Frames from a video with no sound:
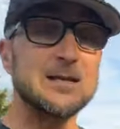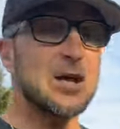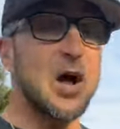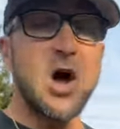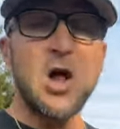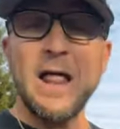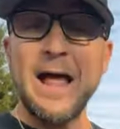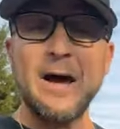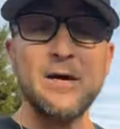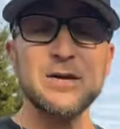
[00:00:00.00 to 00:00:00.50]
is
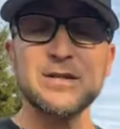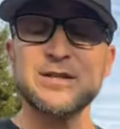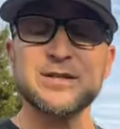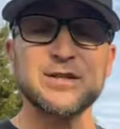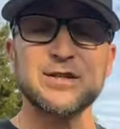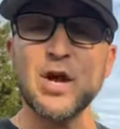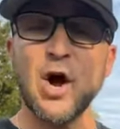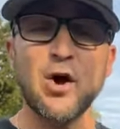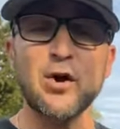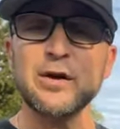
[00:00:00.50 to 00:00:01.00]
all how it
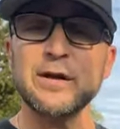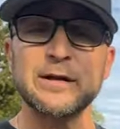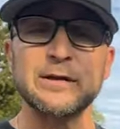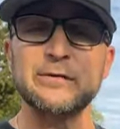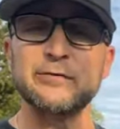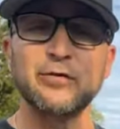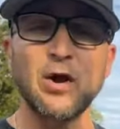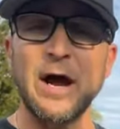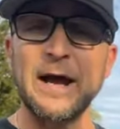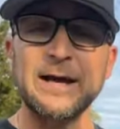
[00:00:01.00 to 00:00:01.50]

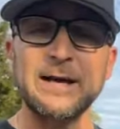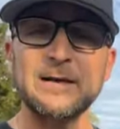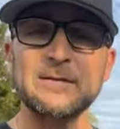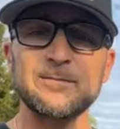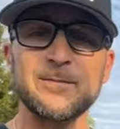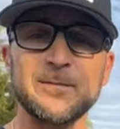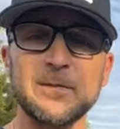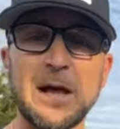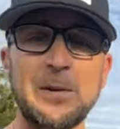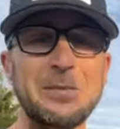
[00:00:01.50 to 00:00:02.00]
started, right?
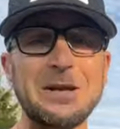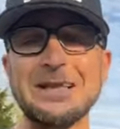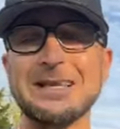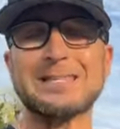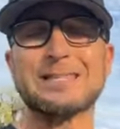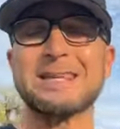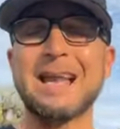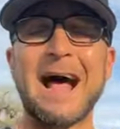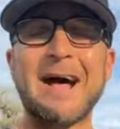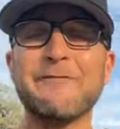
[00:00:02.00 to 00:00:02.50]
I mean,
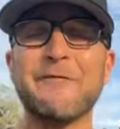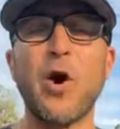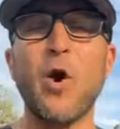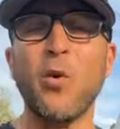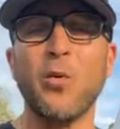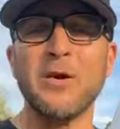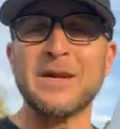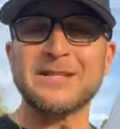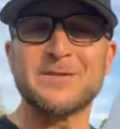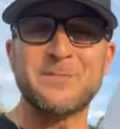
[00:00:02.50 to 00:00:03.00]
listen, I've
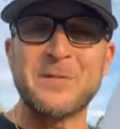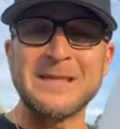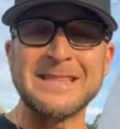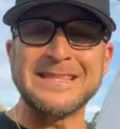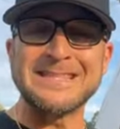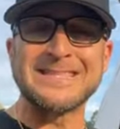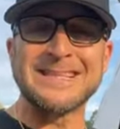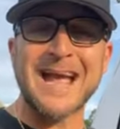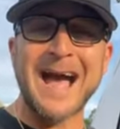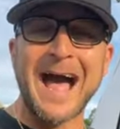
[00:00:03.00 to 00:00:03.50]
always
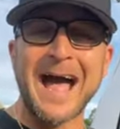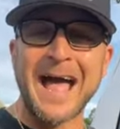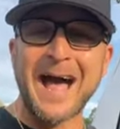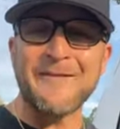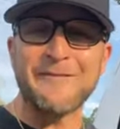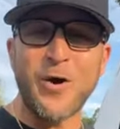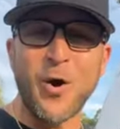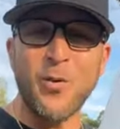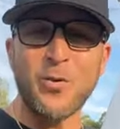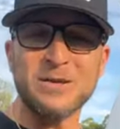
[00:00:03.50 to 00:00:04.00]
been this
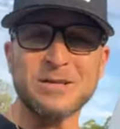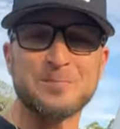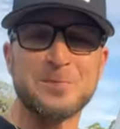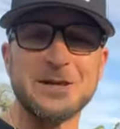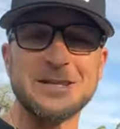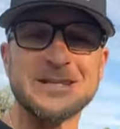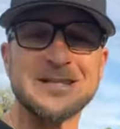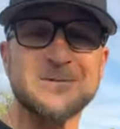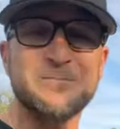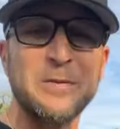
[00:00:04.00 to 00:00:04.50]
guy. I've always
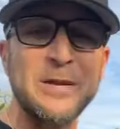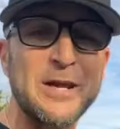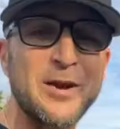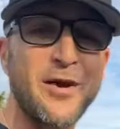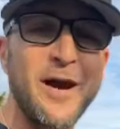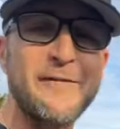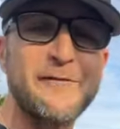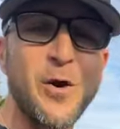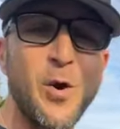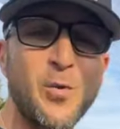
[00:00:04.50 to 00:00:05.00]
been a
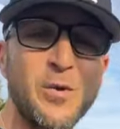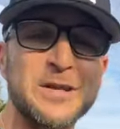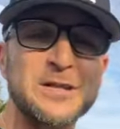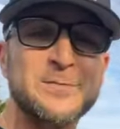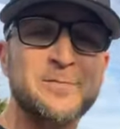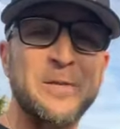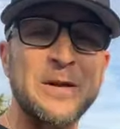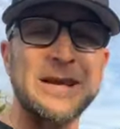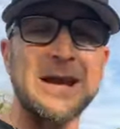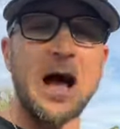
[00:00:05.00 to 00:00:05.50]
speaker. I've
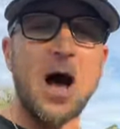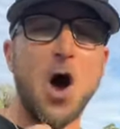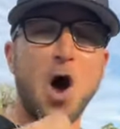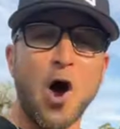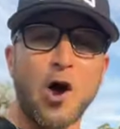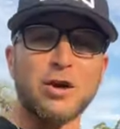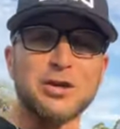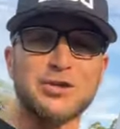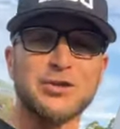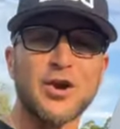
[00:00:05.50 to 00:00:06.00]
always been a
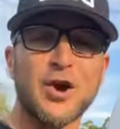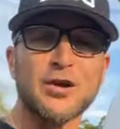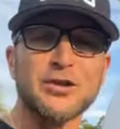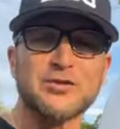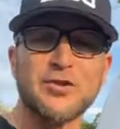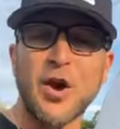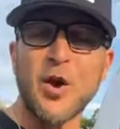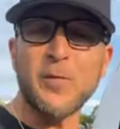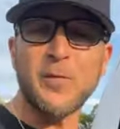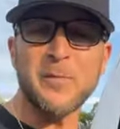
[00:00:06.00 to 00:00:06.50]
hard
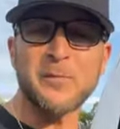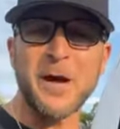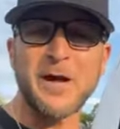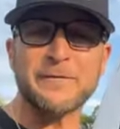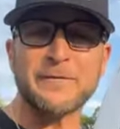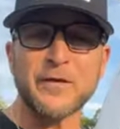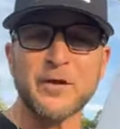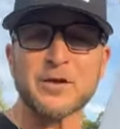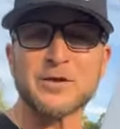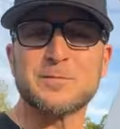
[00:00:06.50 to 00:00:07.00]
charger. I opened
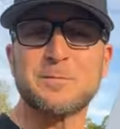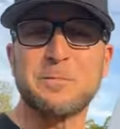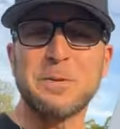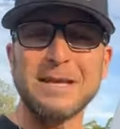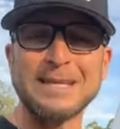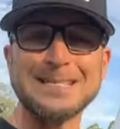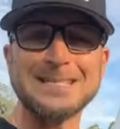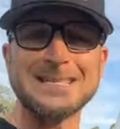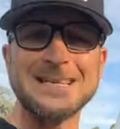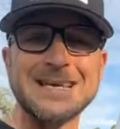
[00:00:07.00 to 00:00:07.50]
my first
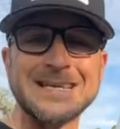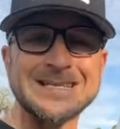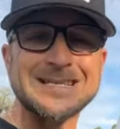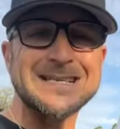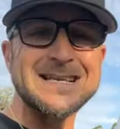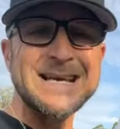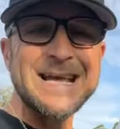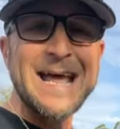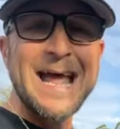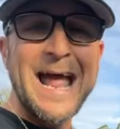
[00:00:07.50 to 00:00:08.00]

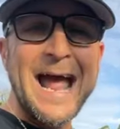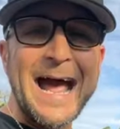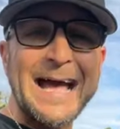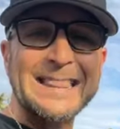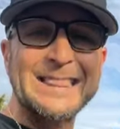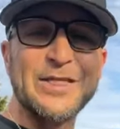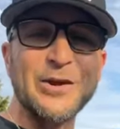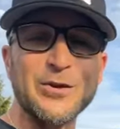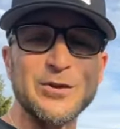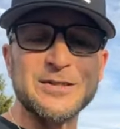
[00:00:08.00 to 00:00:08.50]
business
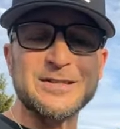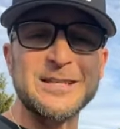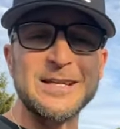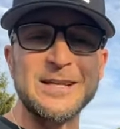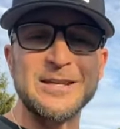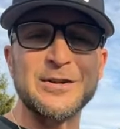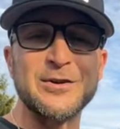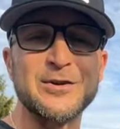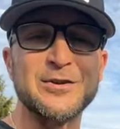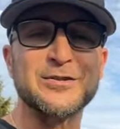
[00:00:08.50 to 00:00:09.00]
at
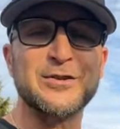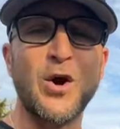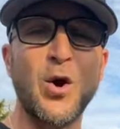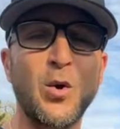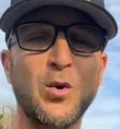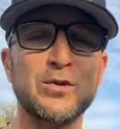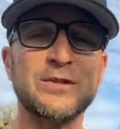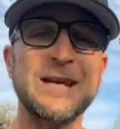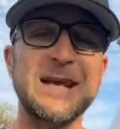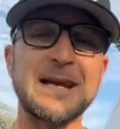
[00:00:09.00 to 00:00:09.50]
13 years
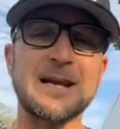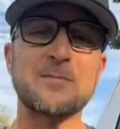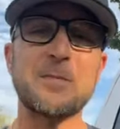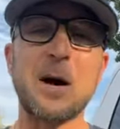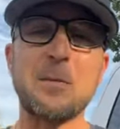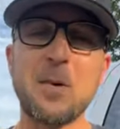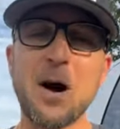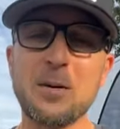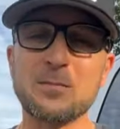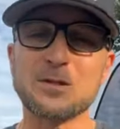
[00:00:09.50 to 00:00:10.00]
old, taking
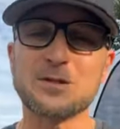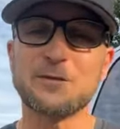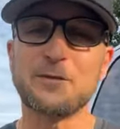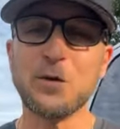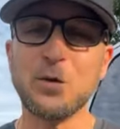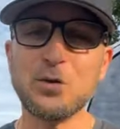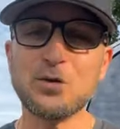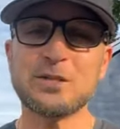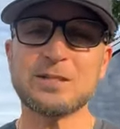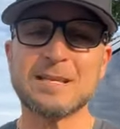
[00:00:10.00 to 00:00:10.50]
my mama's
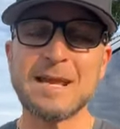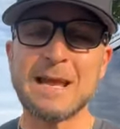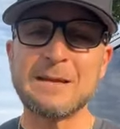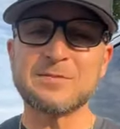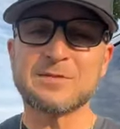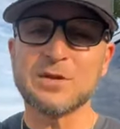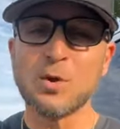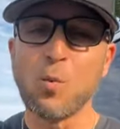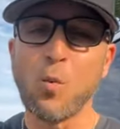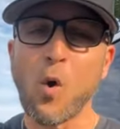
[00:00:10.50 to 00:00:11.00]
food
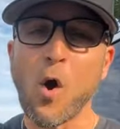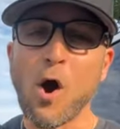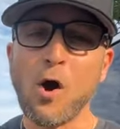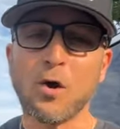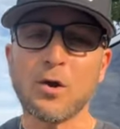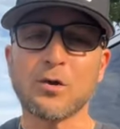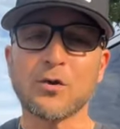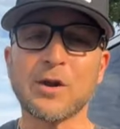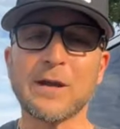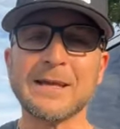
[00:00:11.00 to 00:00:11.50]
stamps to
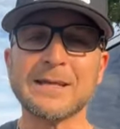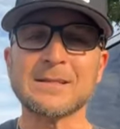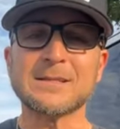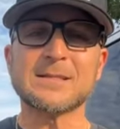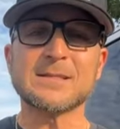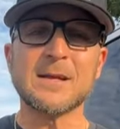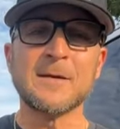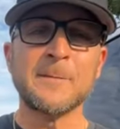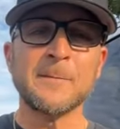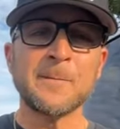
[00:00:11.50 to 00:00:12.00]

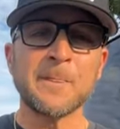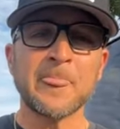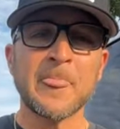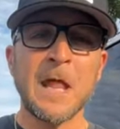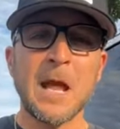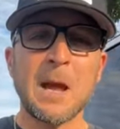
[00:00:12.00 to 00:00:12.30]
Walgreens,